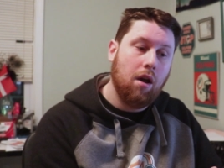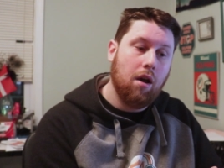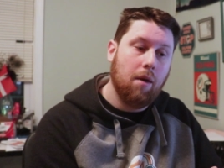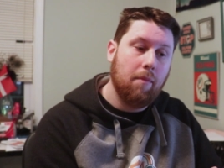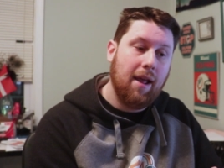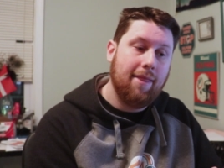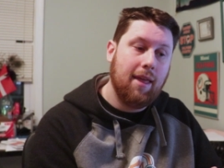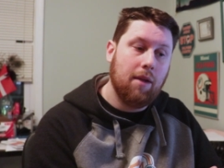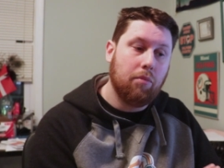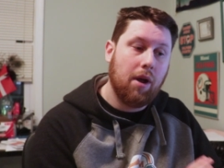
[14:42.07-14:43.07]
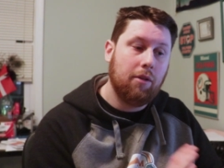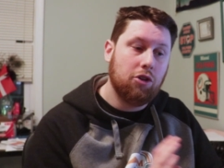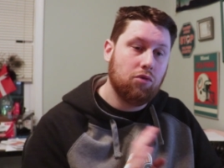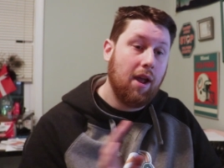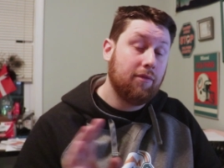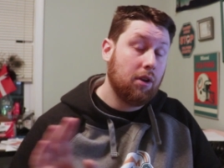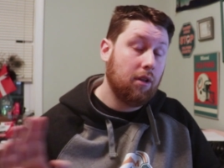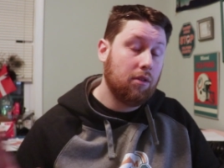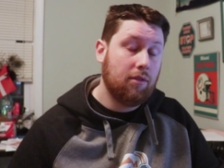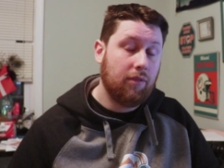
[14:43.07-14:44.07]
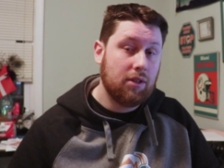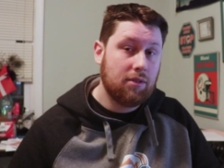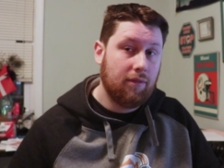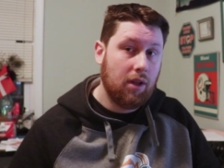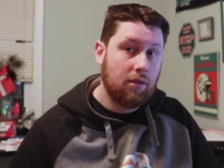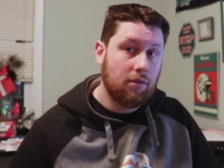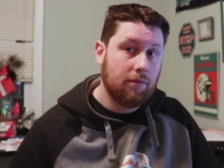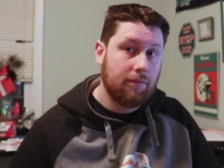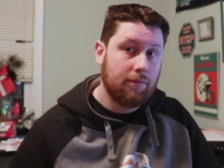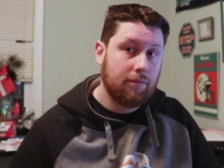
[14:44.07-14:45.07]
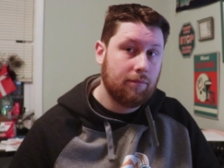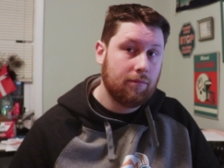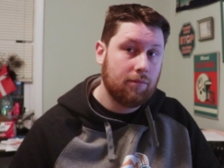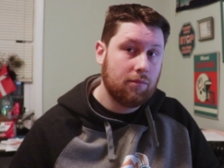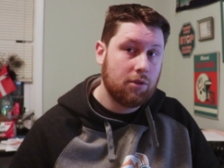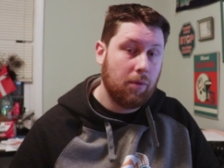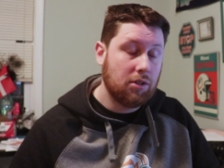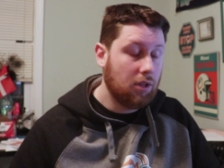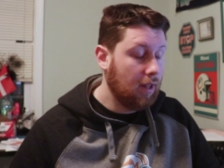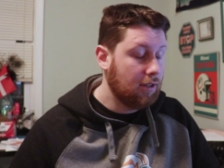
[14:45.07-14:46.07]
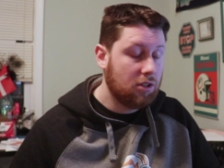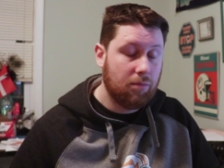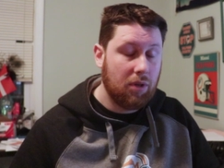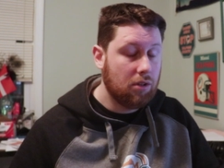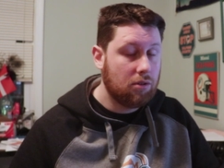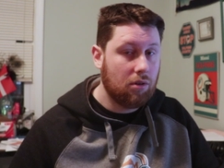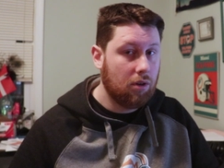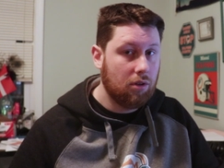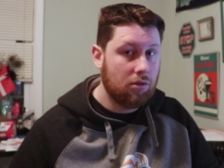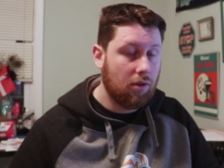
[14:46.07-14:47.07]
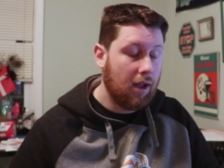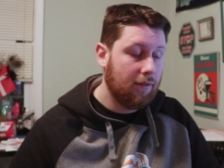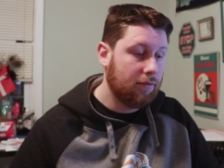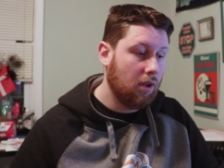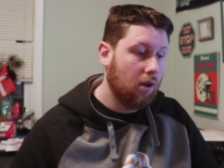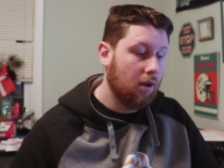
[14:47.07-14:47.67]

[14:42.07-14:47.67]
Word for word: Um, and then probably draft another defensive end, especially that speedster in the draft.